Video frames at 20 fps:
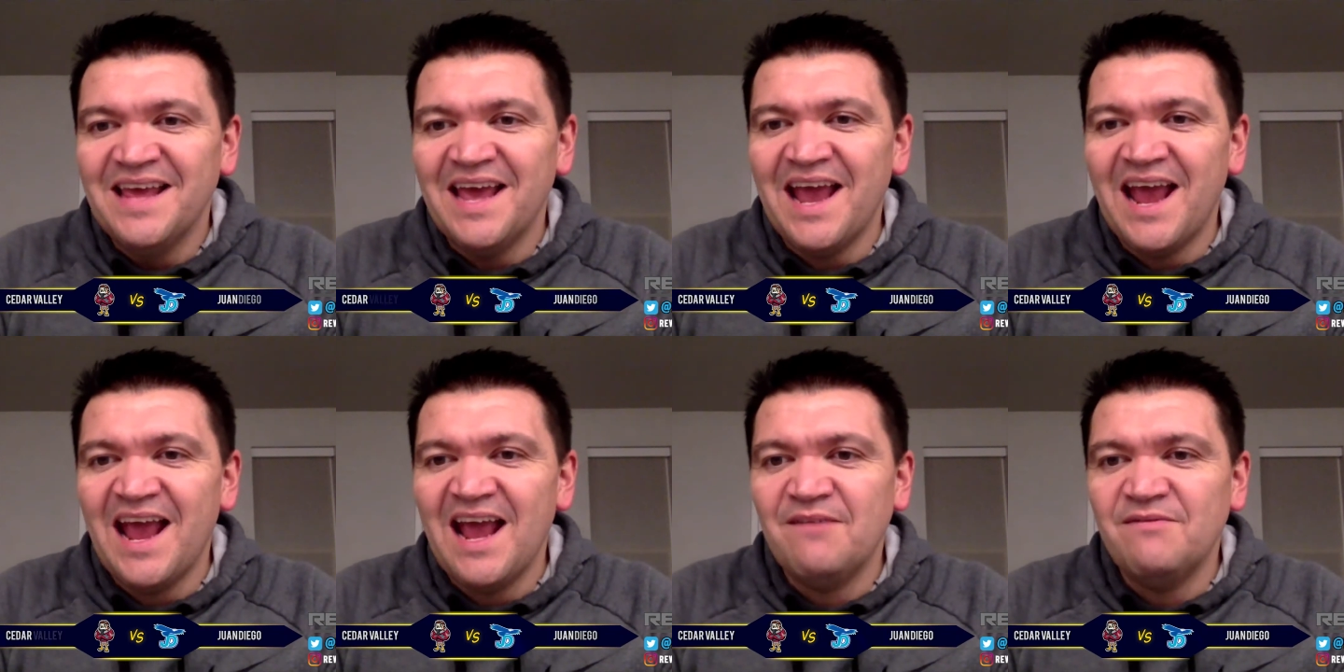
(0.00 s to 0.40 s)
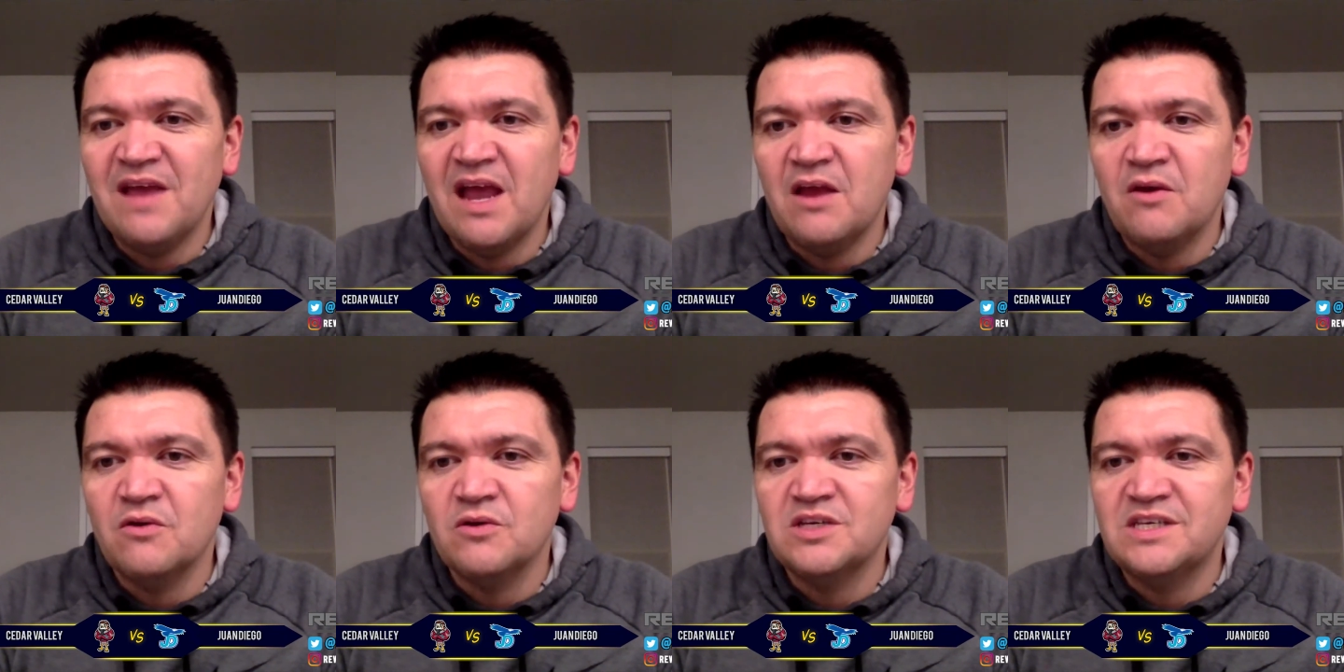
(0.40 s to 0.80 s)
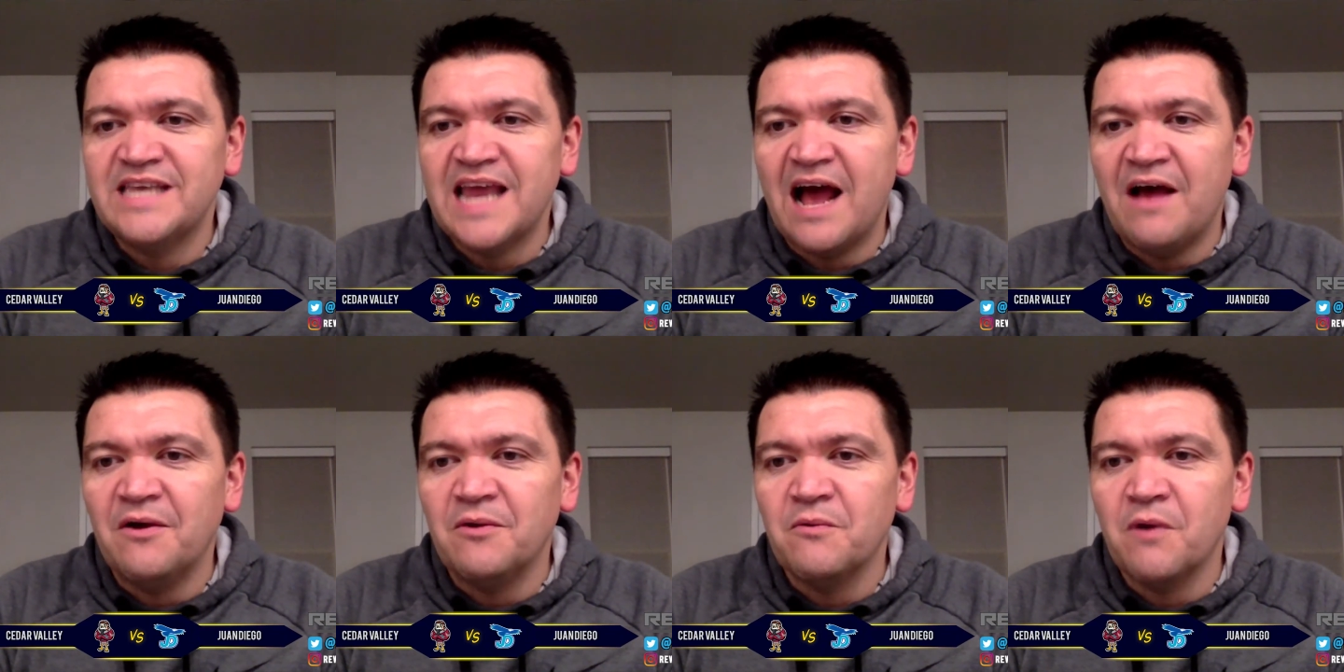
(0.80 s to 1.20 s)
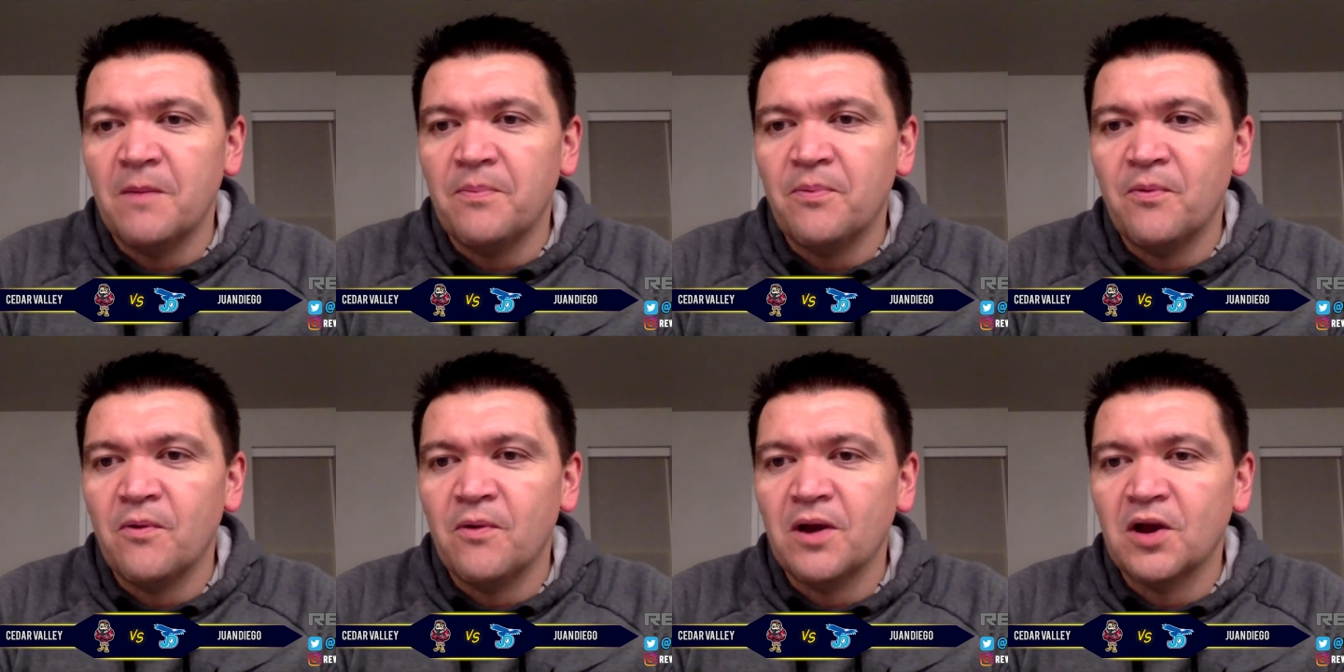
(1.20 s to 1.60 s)
The Aviators, Dallin
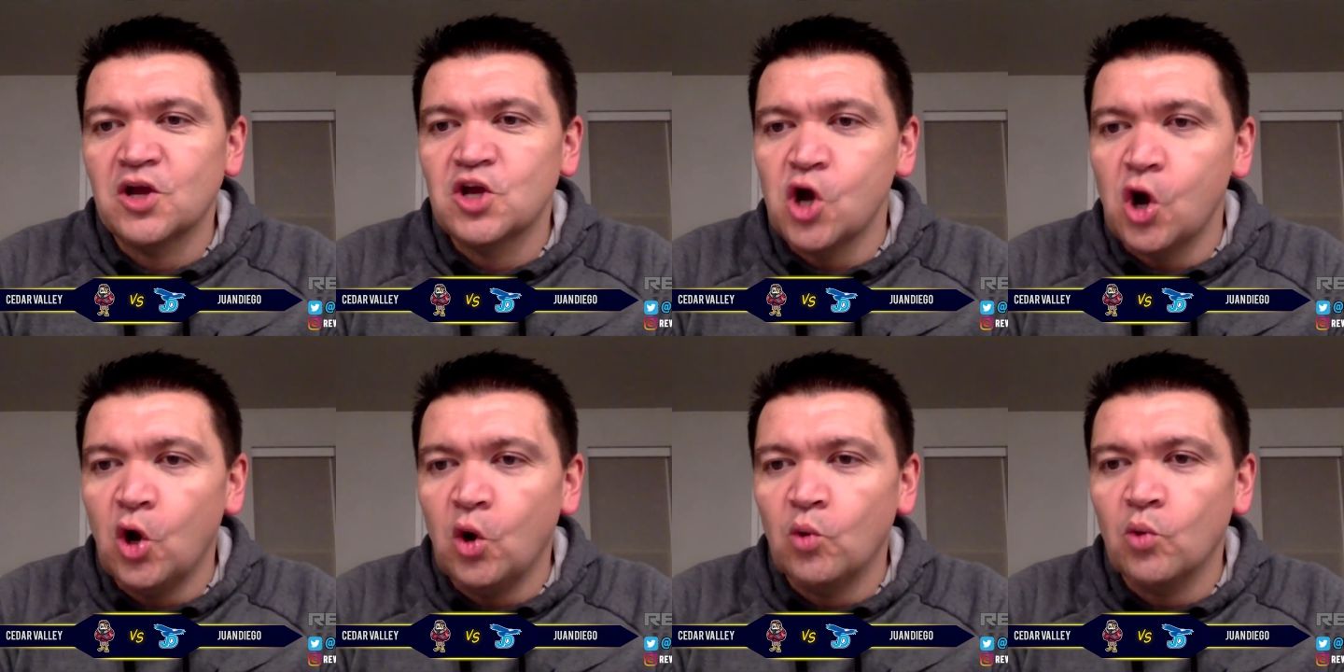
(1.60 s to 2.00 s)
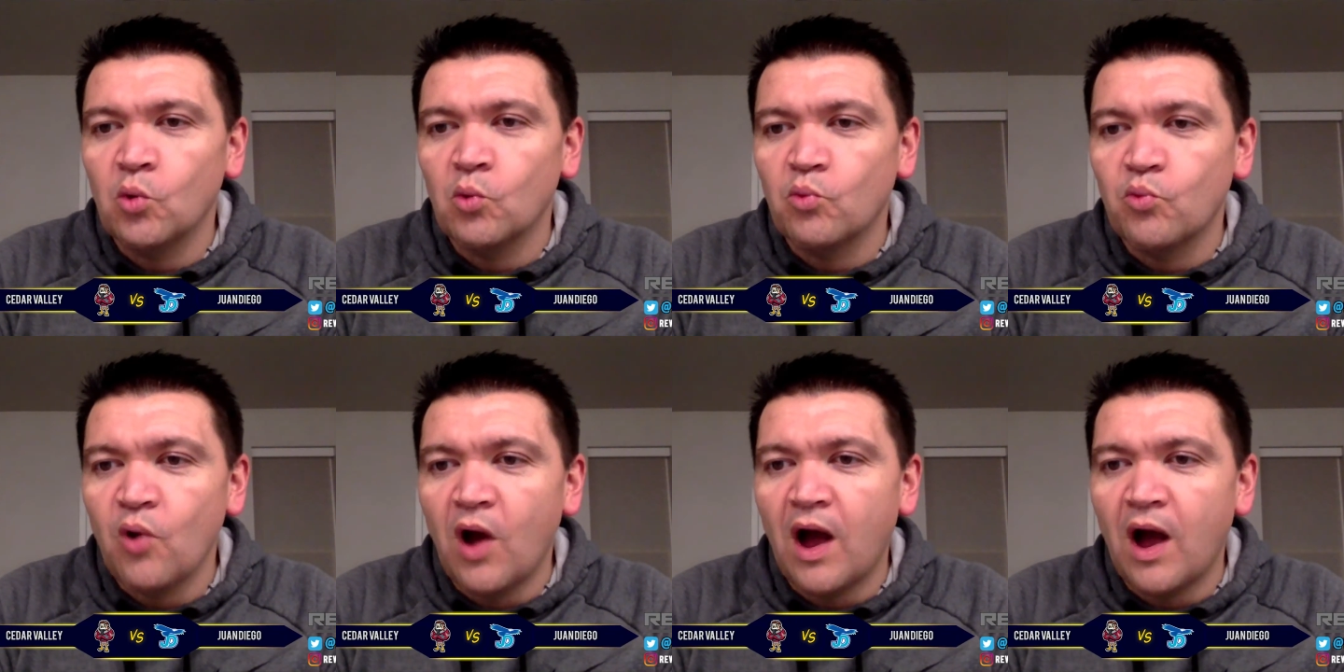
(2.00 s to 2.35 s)
Rupper, Cole